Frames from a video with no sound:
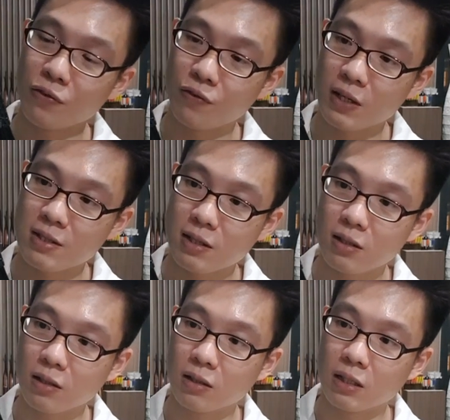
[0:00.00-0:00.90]

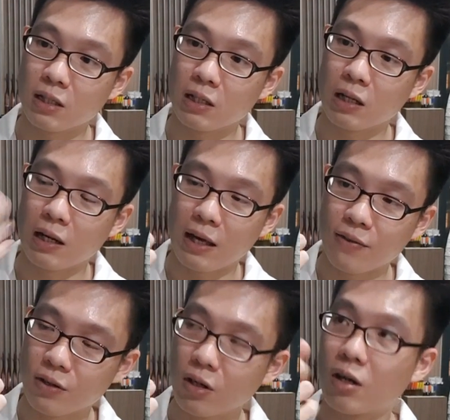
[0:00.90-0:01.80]
fixing the
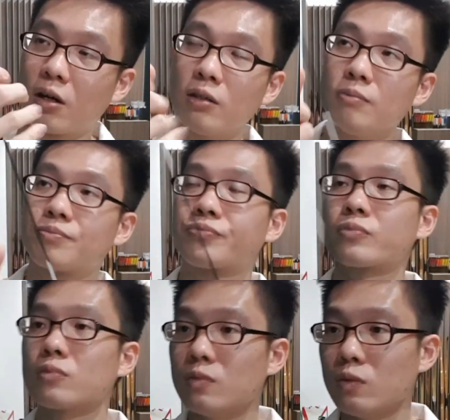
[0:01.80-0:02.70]
leather on,
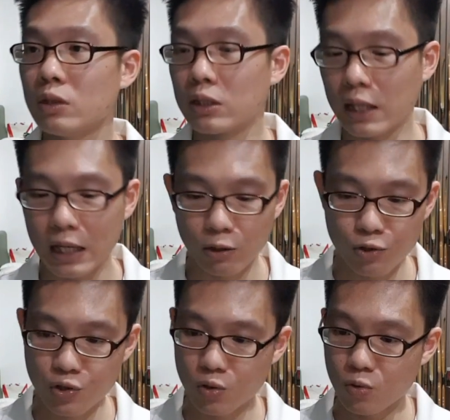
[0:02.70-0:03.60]
I
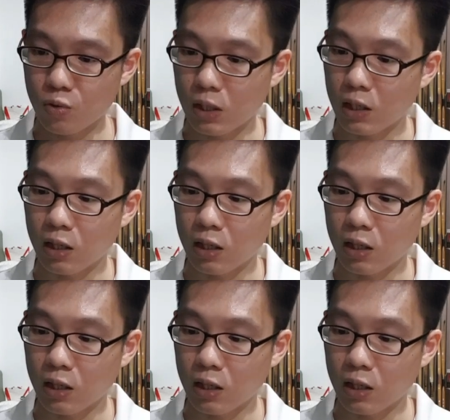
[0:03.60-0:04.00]
also